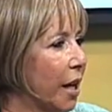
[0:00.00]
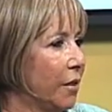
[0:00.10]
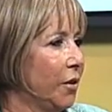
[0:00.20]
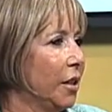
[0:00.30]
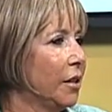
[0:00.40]
out
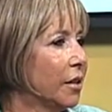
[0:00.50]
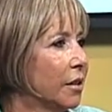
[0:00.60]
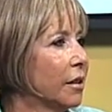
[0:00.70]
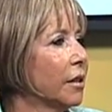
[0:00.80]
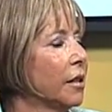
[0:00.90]
of it. This
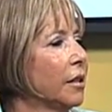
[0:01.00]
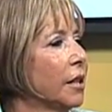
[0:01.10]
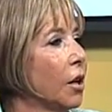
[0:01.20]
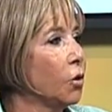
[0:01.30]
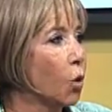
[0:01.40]
is
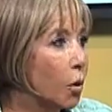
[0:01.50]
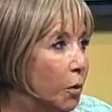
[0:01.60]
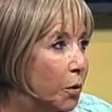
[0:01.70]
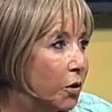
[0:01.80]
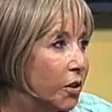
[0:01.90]
how a normal
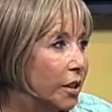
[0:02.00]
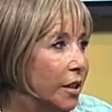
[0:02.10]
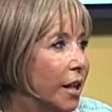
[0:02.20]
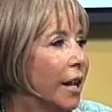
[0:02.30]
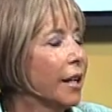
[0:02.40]

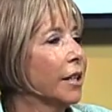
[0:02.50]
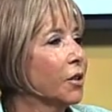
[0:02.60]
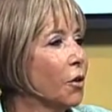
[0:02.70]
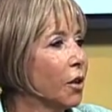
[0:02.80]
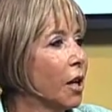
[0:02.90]
person
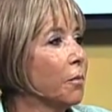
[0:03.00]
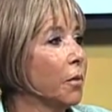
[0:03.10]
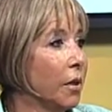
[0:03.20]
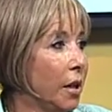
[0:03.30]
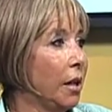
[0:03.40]
gets caught up
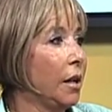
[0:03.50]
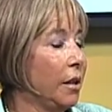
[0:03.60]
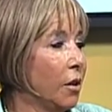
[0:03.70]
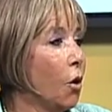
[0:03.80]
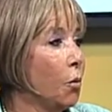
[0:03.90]

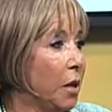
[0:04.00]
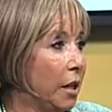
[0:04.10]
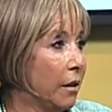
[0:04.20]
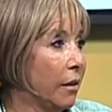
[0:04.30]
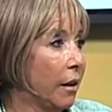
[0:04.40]
in the whole
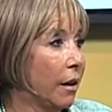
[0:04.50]
media thing.